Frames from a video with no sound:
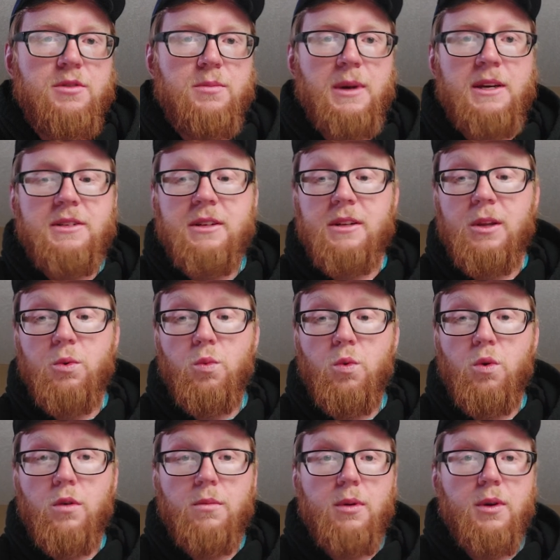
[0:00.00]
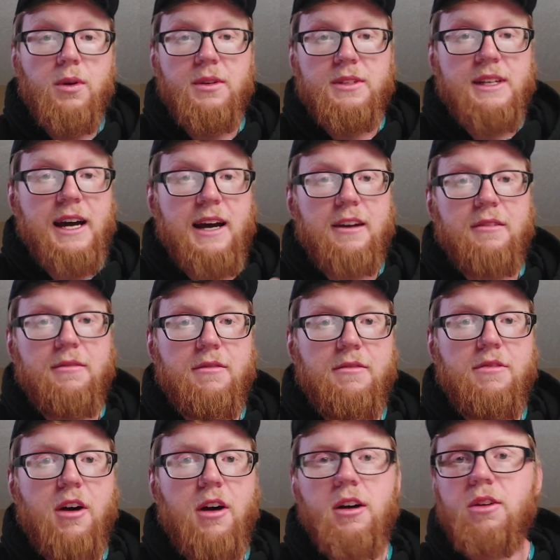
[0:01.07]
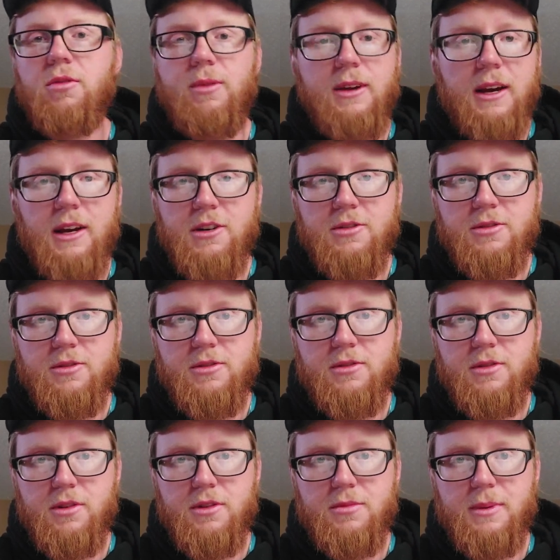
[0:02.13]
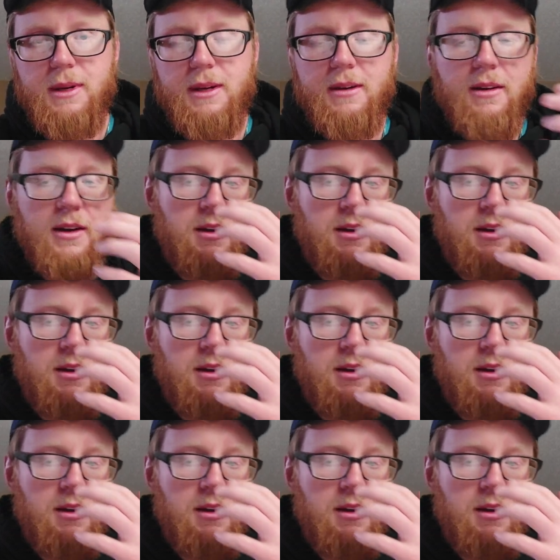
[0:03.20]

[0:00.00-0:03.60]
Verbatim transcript: So basically Warburg's kind of thought creation, so to speak.